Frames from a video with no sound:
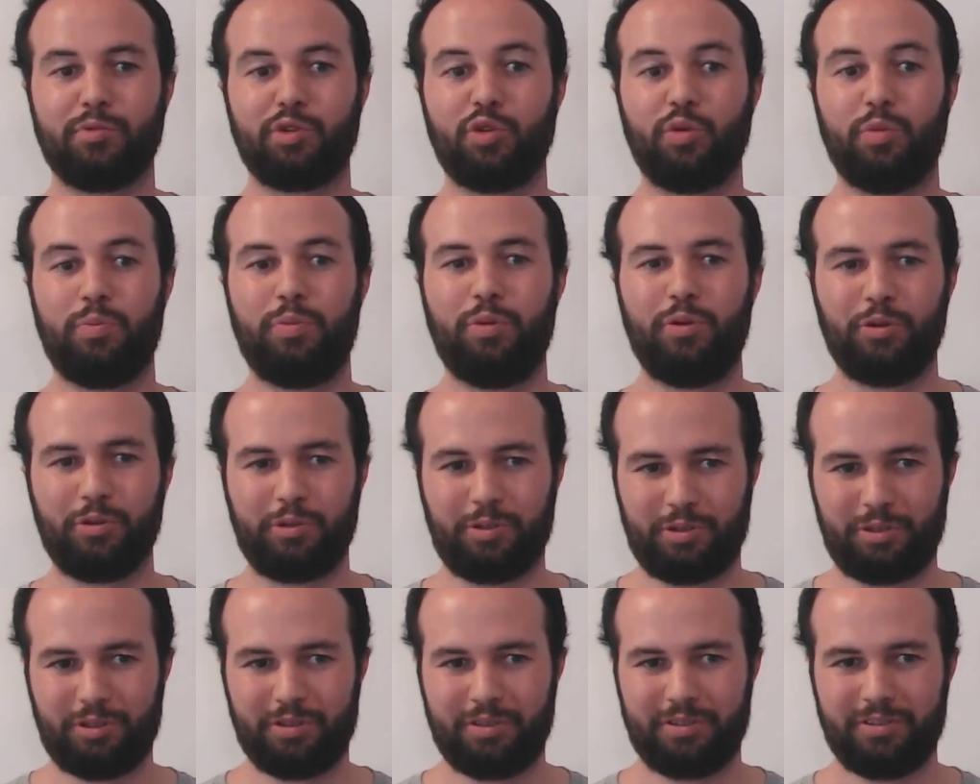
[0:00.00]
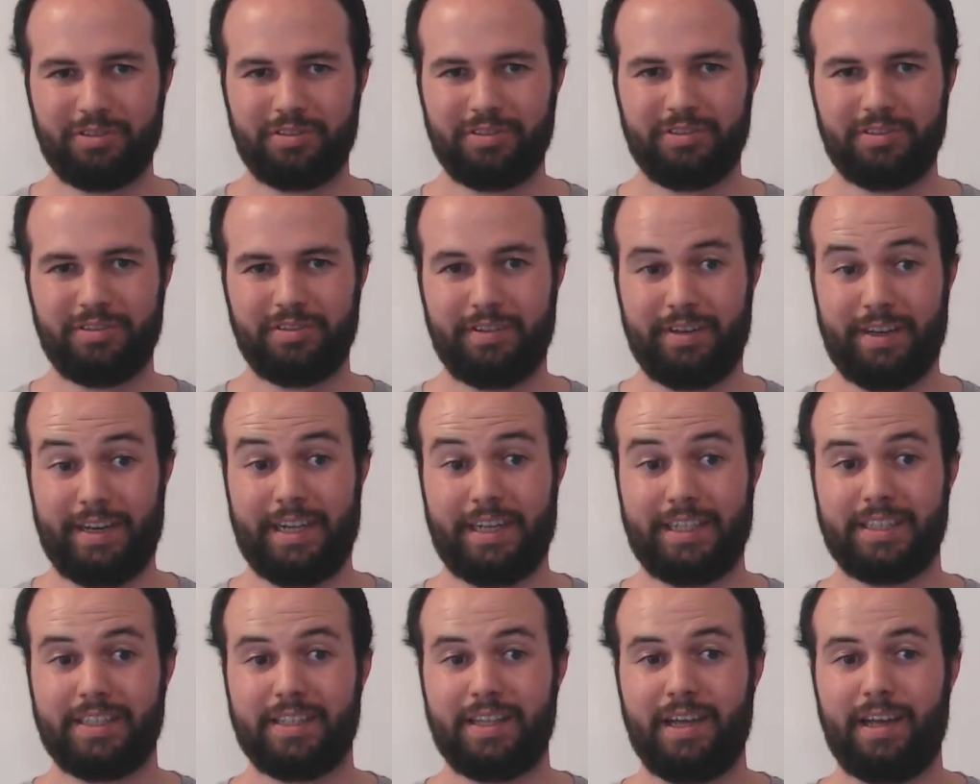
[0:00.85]
to boot
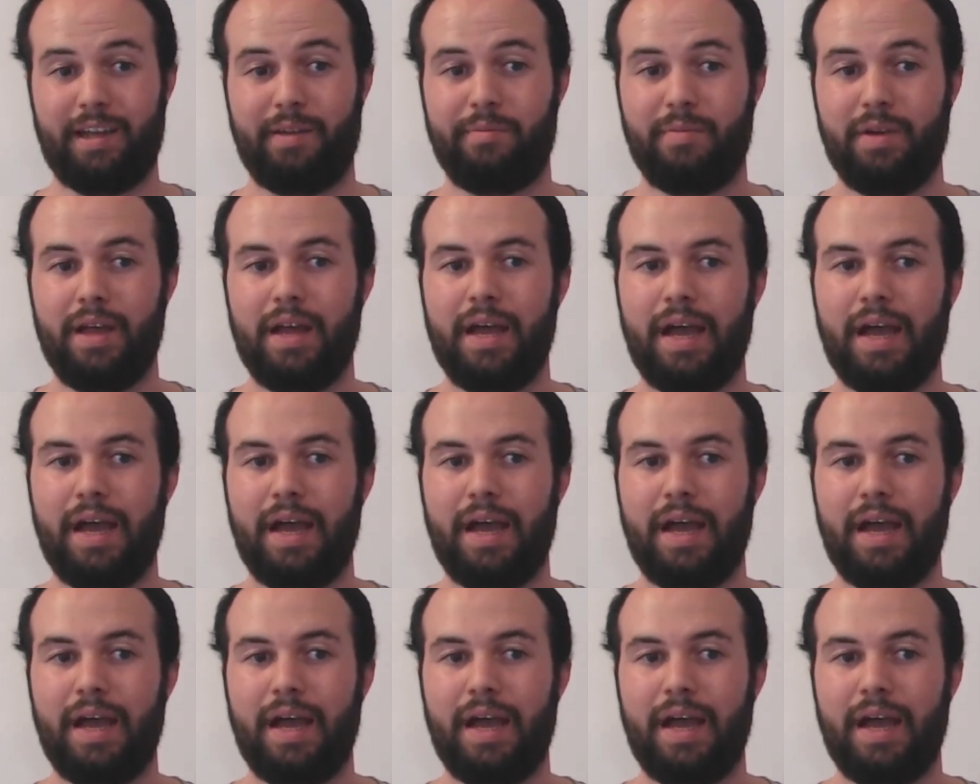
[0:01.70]
next time,